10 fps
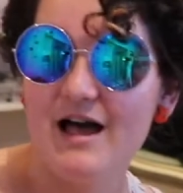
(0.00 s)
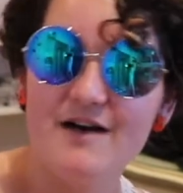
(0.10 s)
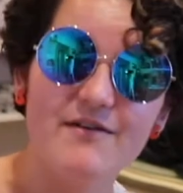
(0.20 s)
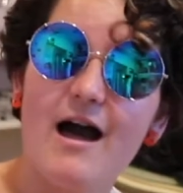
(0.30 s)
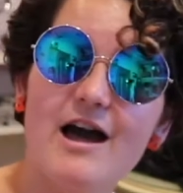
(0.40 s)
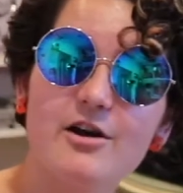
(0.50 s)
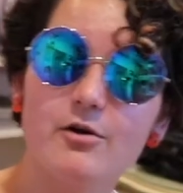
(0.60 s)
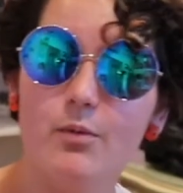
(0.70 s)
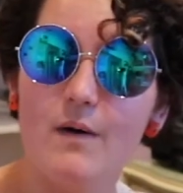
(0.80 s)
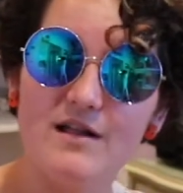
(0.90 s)
have higher
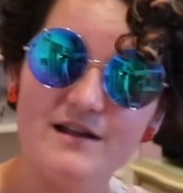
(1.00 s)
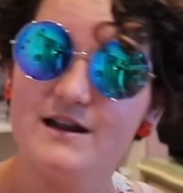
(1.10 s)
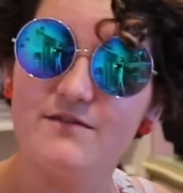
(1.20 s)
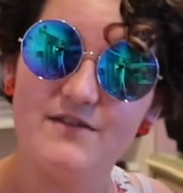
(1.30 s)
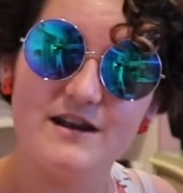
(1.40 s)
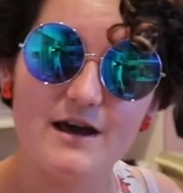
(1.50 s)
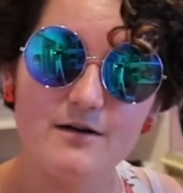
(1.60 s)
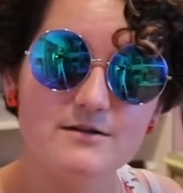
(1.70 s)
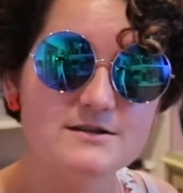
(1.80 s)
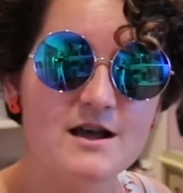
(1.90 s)
quality
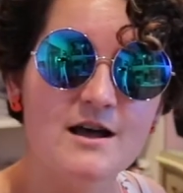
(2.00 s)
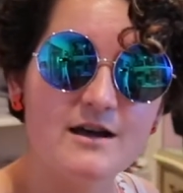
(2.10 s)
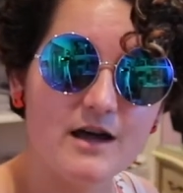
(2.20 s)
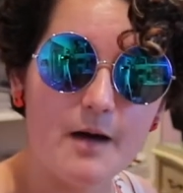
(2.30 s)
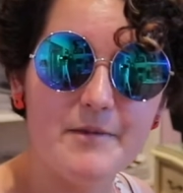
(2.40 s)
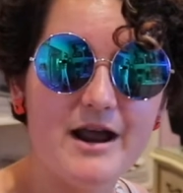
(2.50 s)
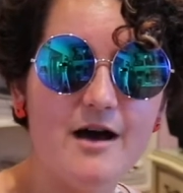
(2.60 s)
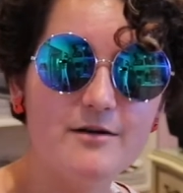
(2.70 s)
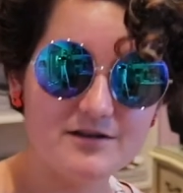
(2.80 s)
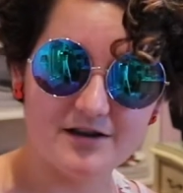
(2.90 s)
videos coming
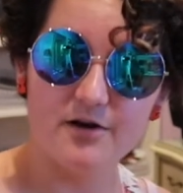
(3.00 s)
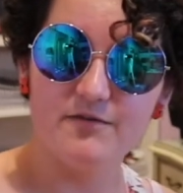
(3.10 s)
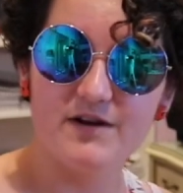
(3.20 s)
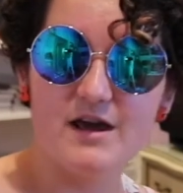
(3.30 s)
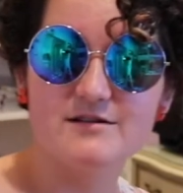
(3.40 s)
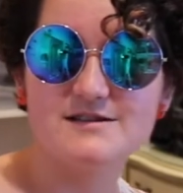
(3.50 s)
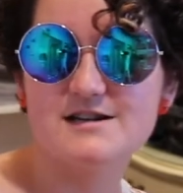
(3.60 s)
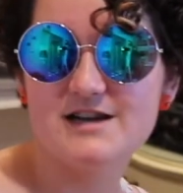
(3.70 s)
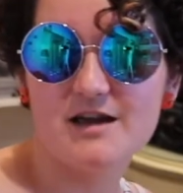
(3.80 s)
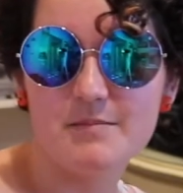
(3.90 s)
out, you know, videos
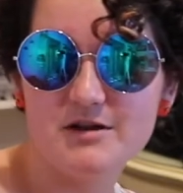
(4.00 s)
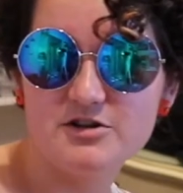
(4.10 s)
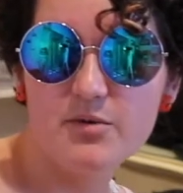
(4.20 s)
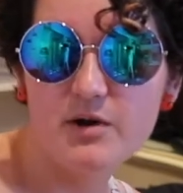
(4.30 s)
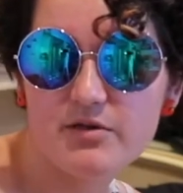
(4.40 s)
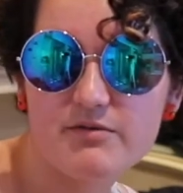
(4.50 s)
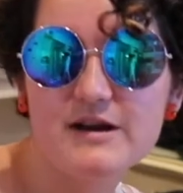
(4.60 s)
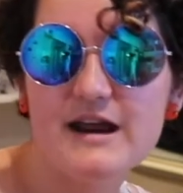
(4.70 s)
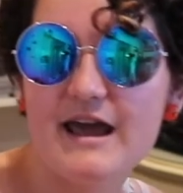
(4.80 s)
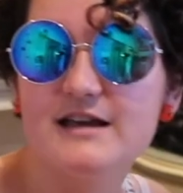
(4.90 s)
that take me two or
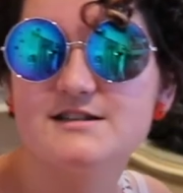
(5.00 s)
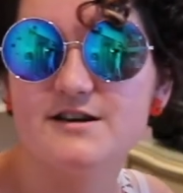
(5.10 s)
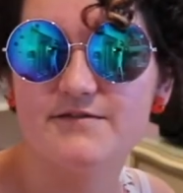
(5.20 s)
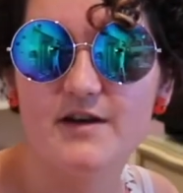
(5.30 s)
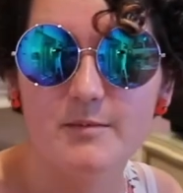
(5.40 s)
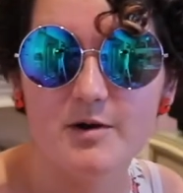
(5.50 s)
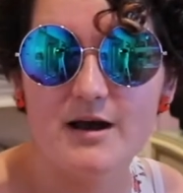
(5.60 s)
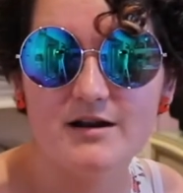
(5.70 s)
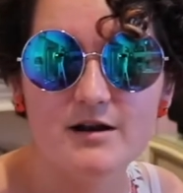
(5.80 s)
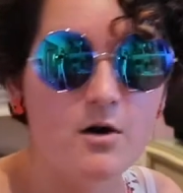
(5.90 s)
three days to film or
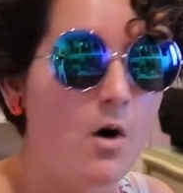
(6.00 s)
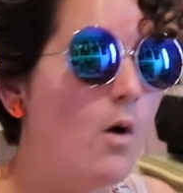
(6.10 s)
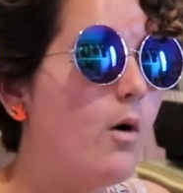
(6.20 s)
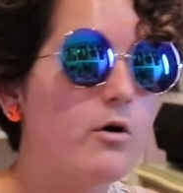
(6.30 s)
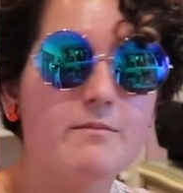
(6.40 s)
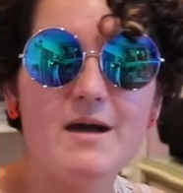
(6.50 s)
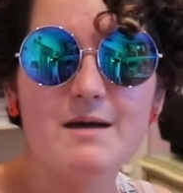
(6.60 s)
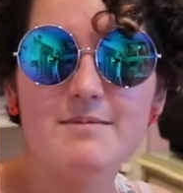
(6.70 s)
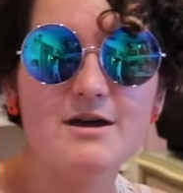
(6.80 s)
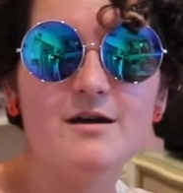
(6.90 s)
edit, or
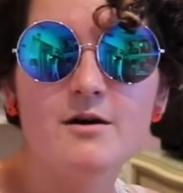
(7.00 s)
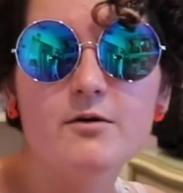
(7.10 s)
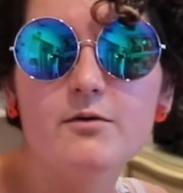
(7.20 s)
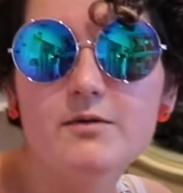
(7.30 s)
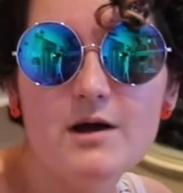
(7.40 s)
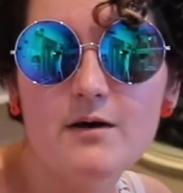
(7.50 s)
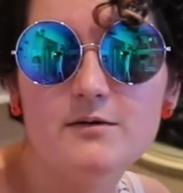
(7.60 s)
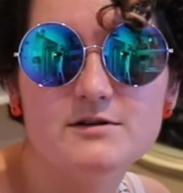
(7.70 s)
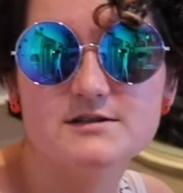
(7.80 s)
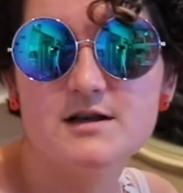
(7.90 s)
maybe, who
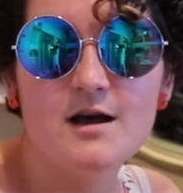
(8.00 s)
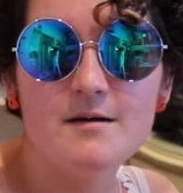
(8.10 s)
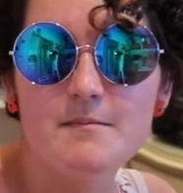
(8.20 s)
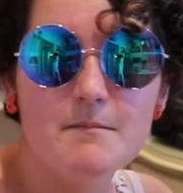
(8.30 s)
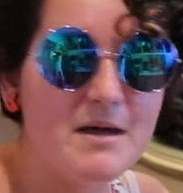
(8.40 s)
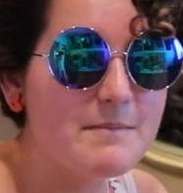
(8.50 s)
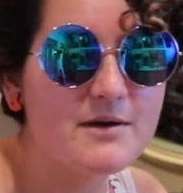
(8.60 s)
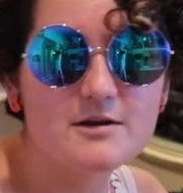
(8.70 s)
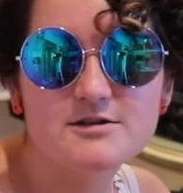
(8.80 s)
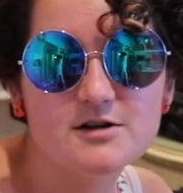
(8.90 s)
knows,
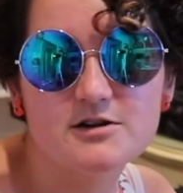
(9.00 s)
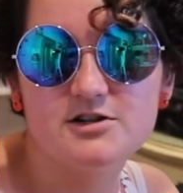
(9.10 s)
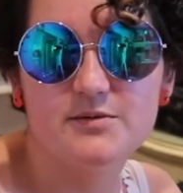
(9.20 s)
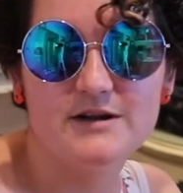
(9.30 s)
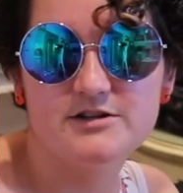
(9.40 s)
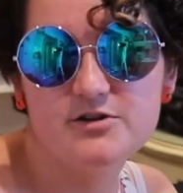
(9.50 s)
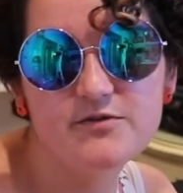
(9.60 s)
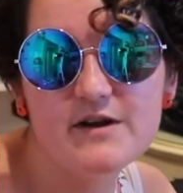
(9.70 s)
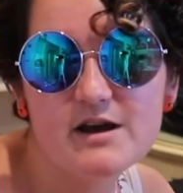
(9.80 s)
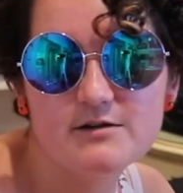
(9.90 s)
maybe I'll start doing two
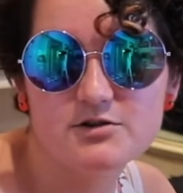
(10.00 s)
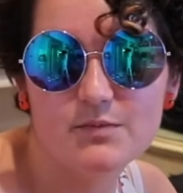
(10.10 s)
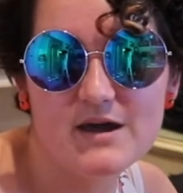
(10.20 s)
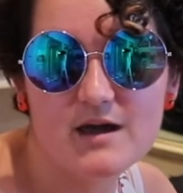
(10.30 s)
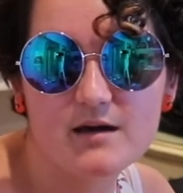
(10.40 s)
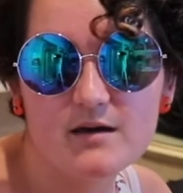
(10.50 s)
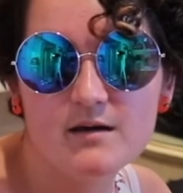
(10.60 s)
videos a week,